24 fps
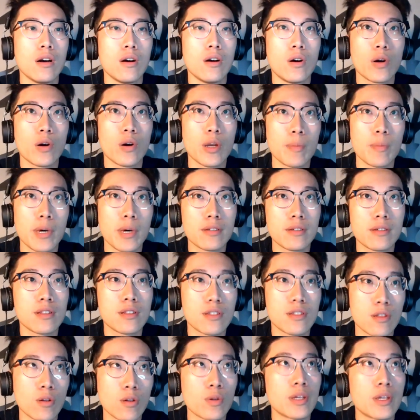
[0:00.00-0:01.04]
Okay, Martin,
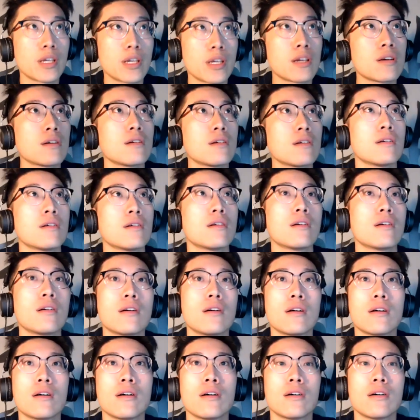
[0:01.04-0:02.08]
it's loading. We
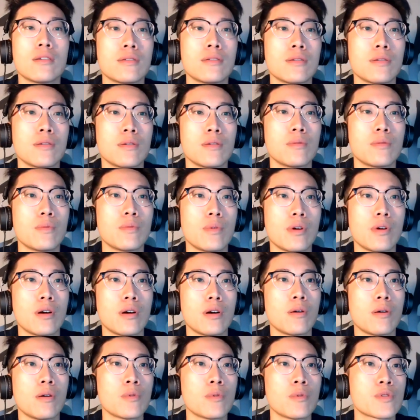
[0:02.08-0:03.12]

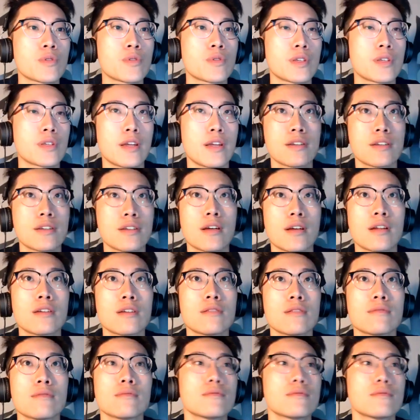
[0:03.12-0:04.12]
are almost getting started.